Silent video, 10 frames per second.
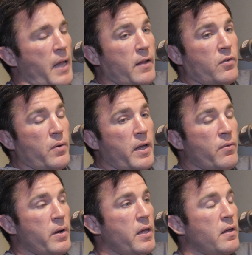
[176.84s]
That's who
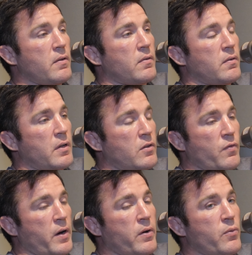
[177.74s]
Henry is. It's
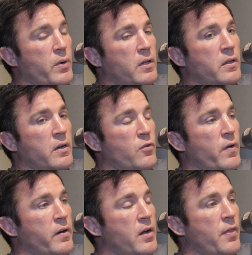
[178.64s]
very real and it's
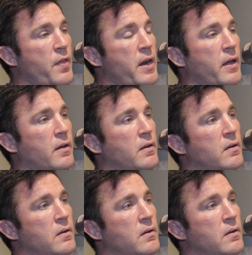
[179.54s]
very authentic.